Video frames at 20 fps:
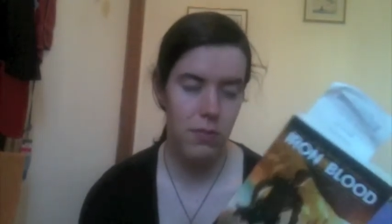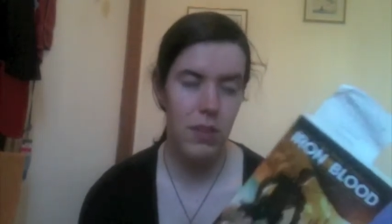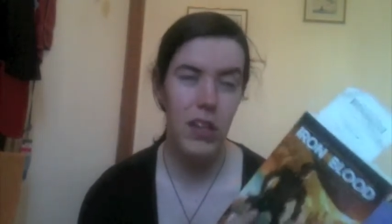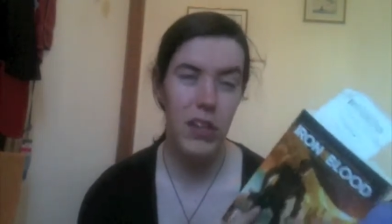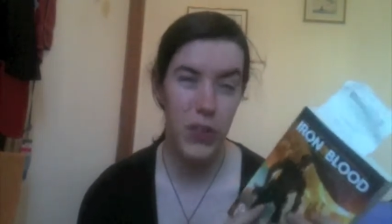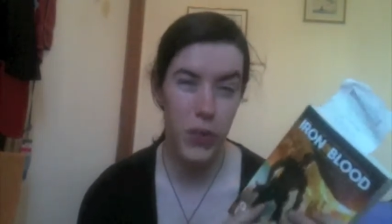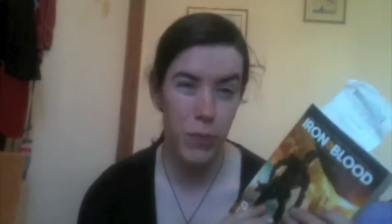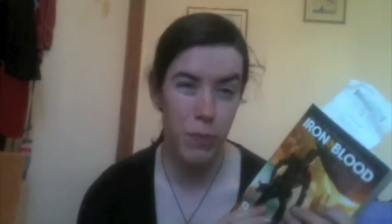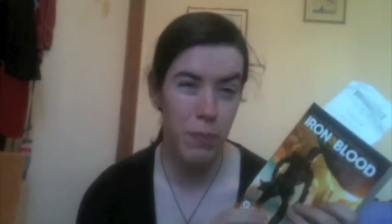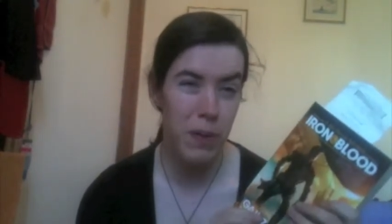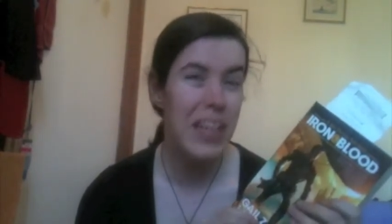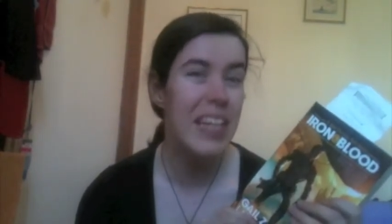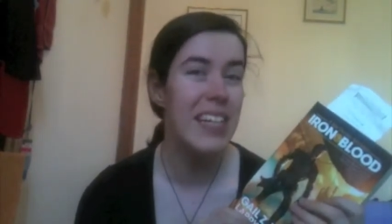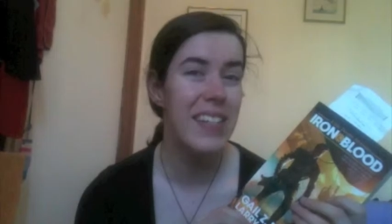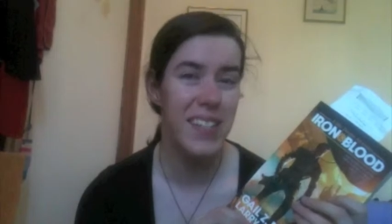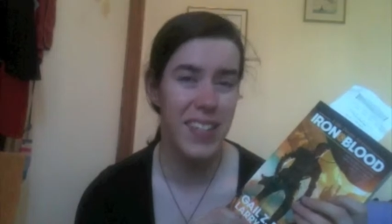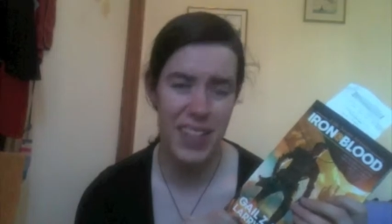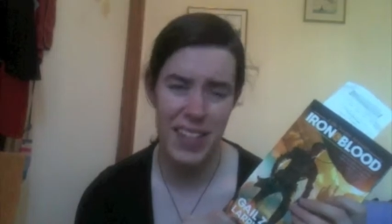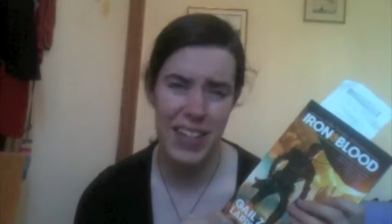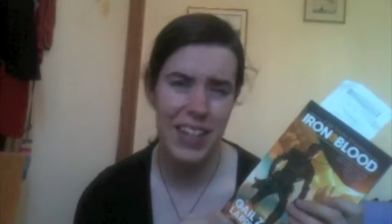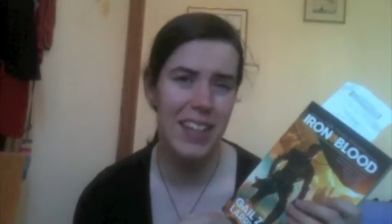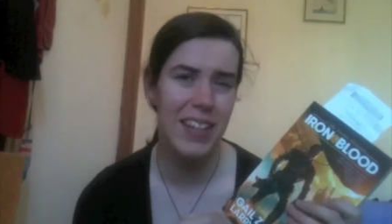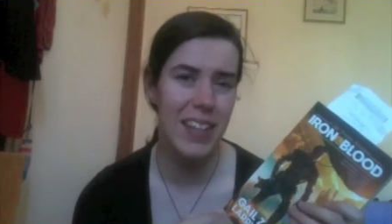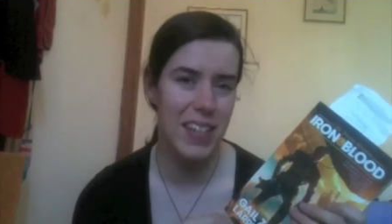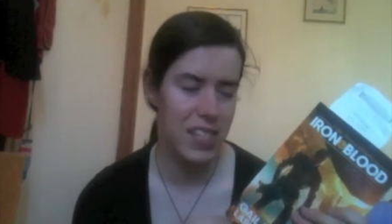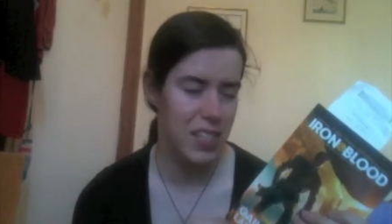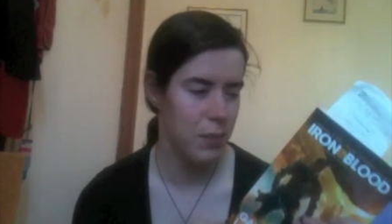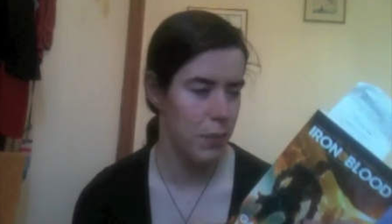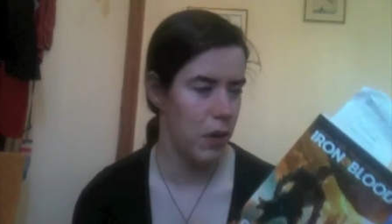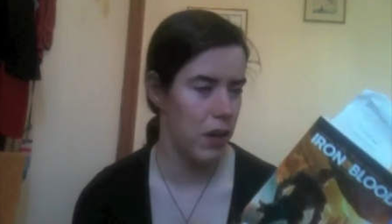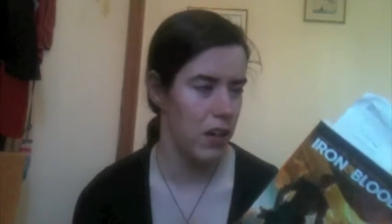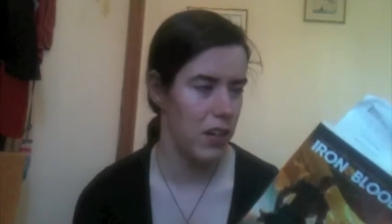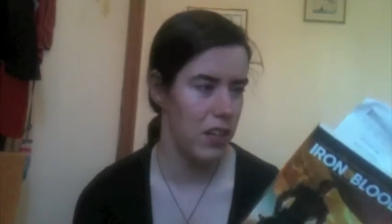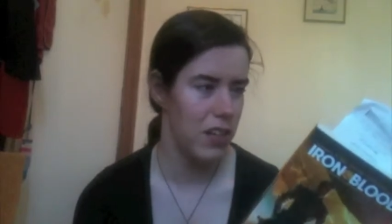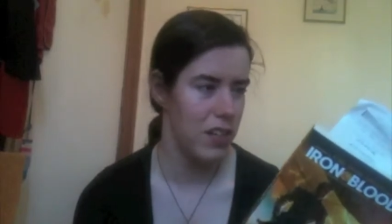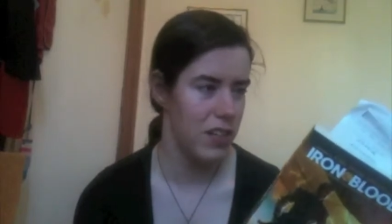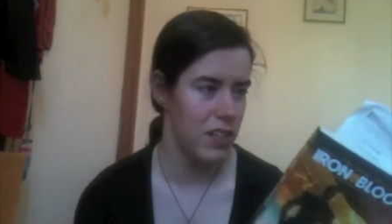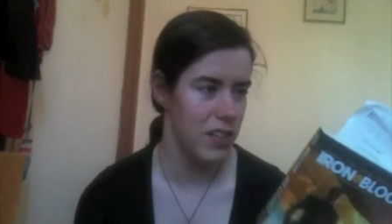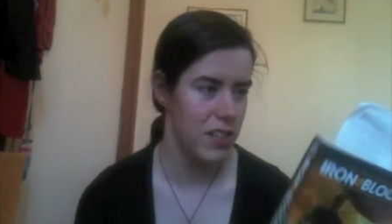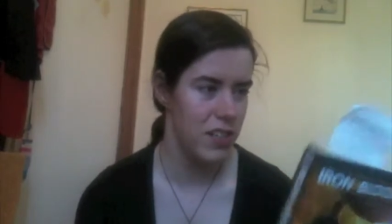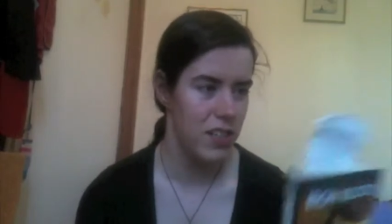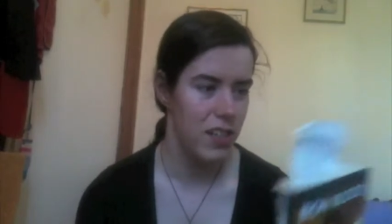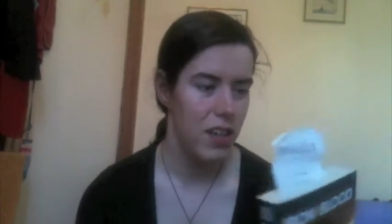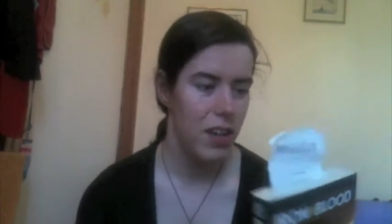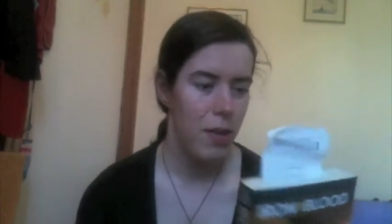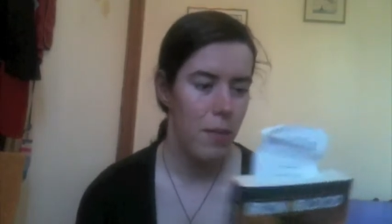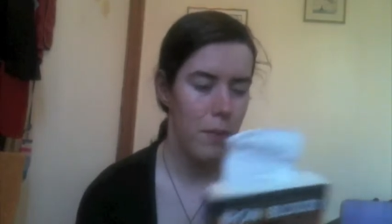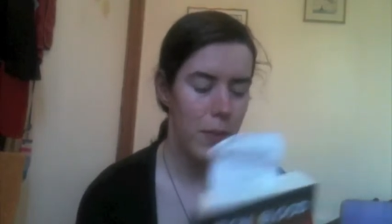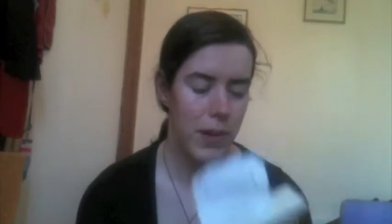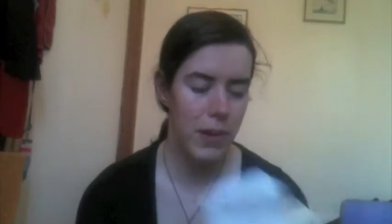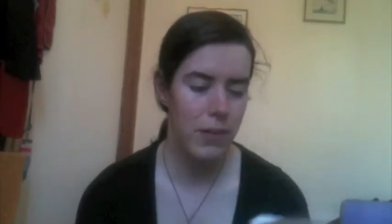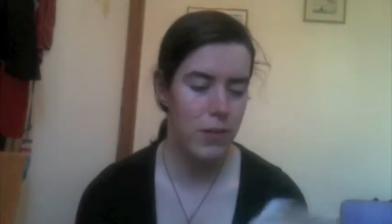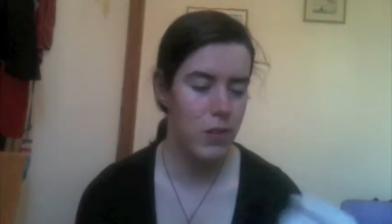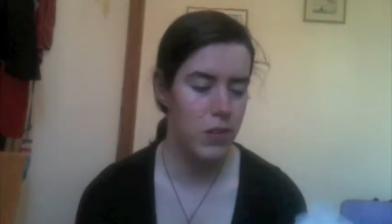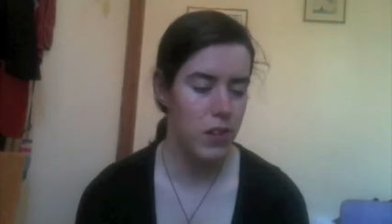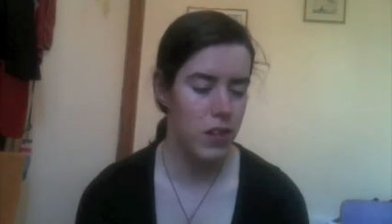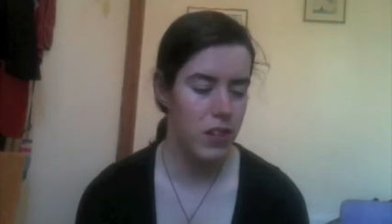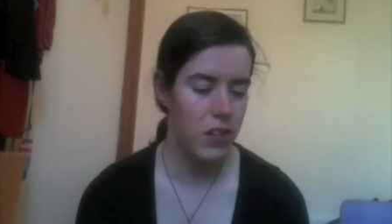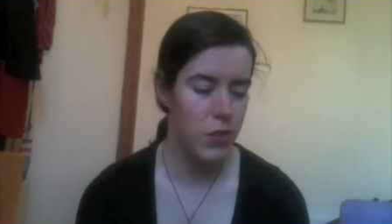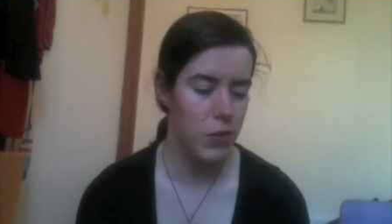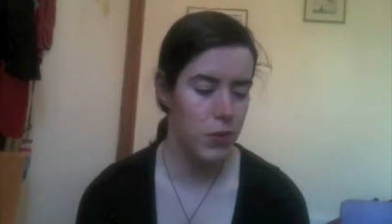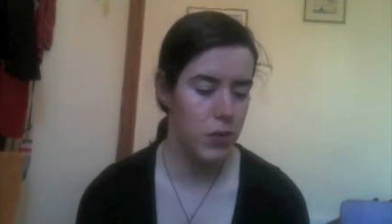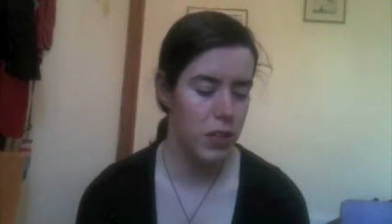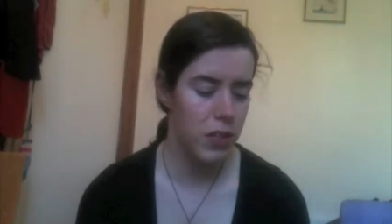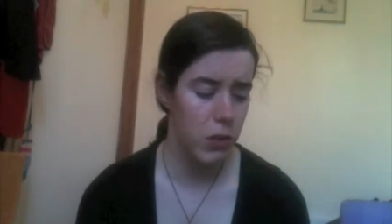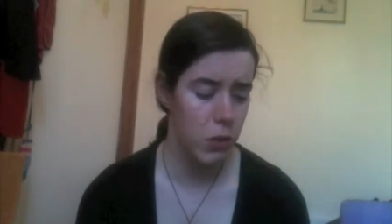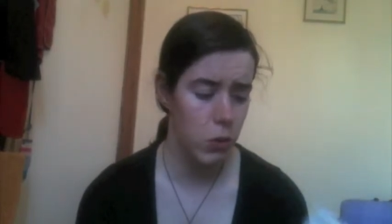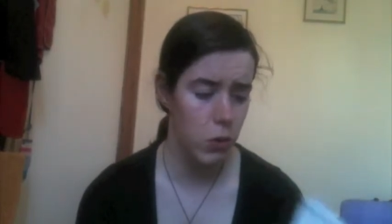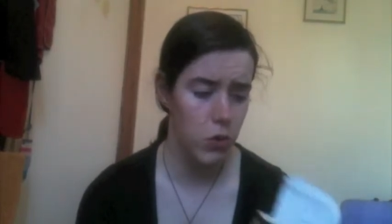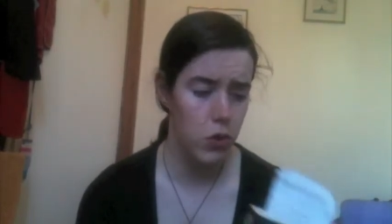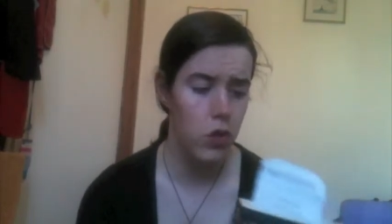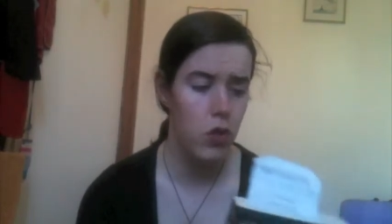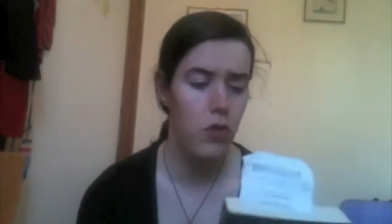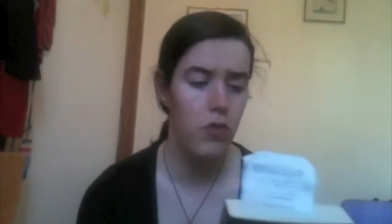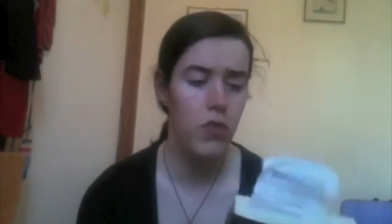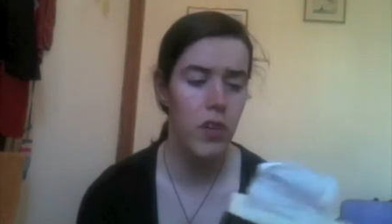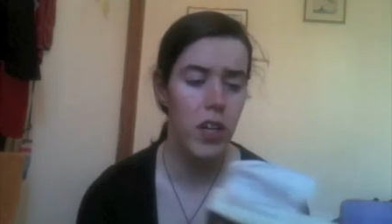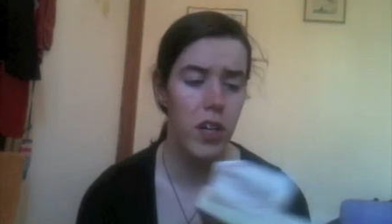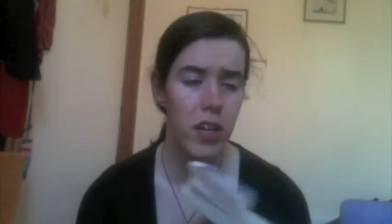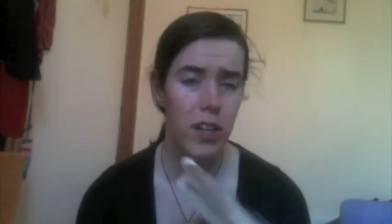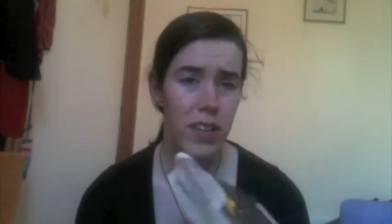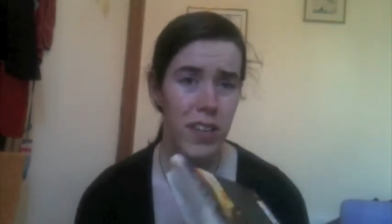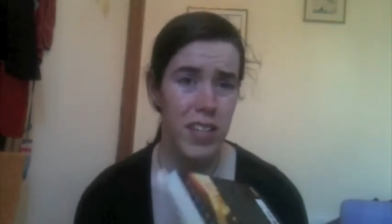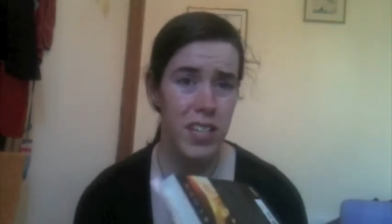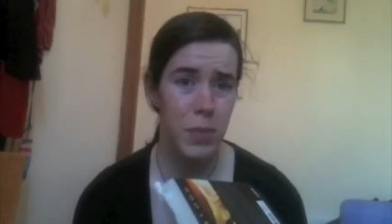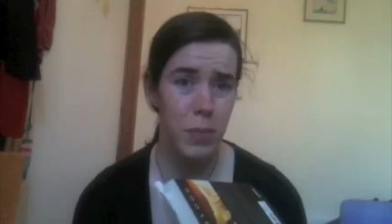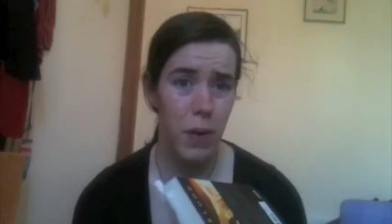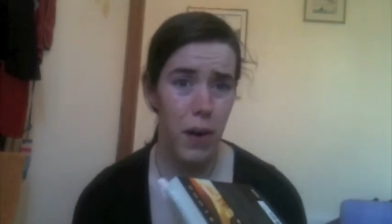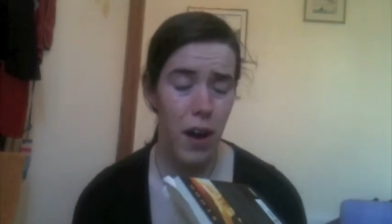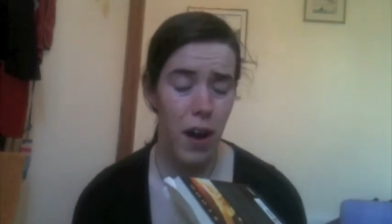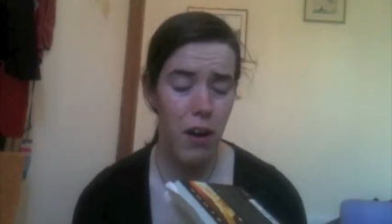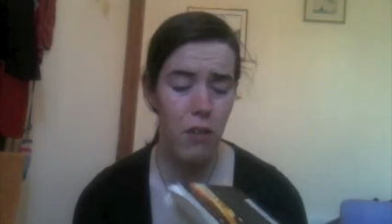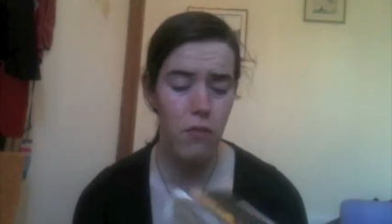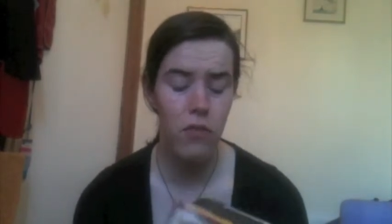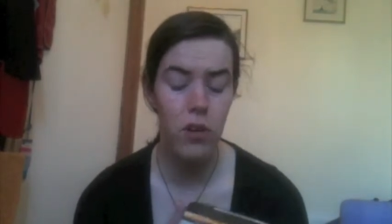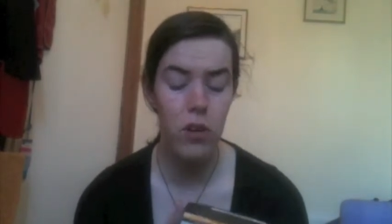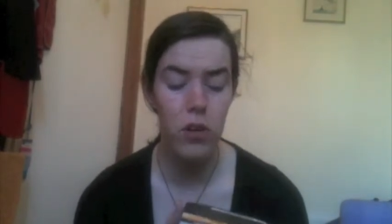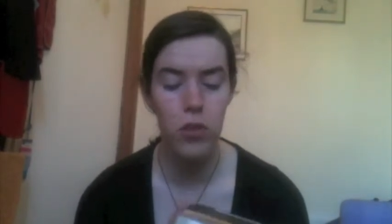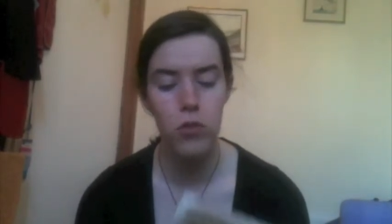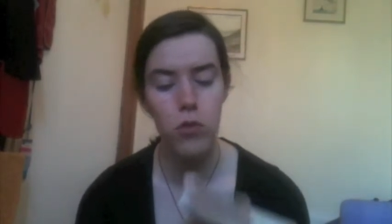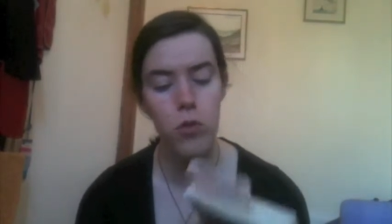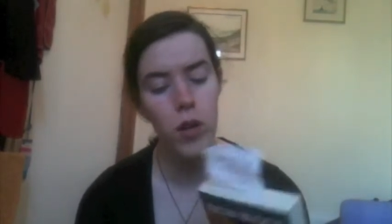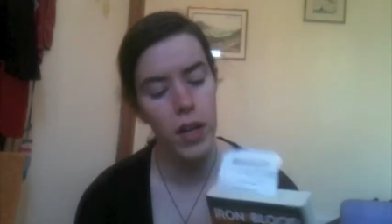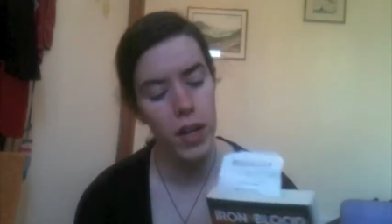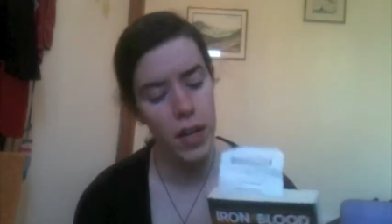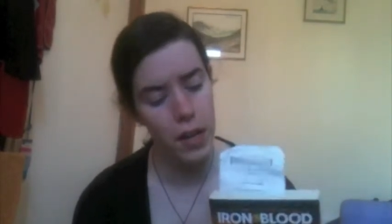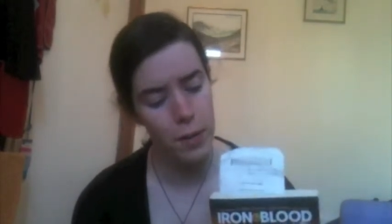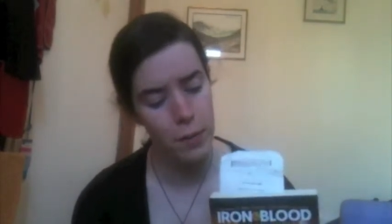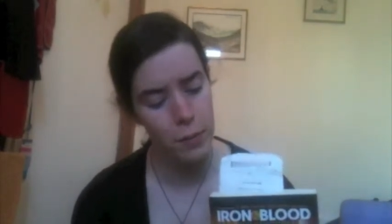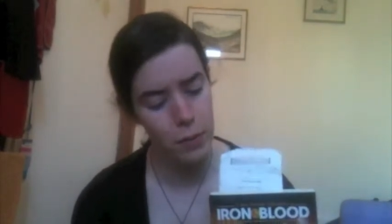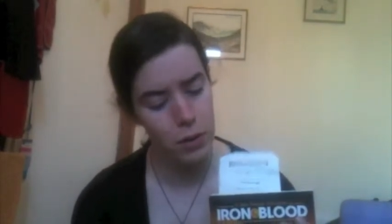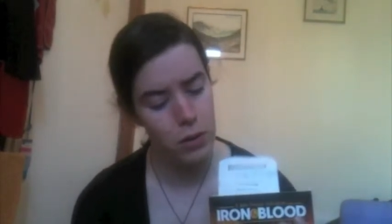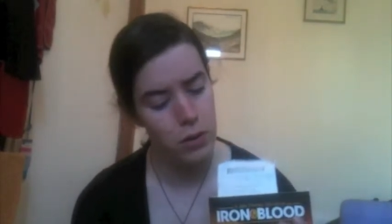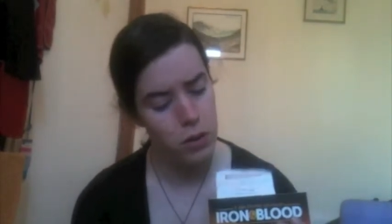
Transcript: so basically, they're smugglers. But it was it's really cool so far. That's about how far through I am.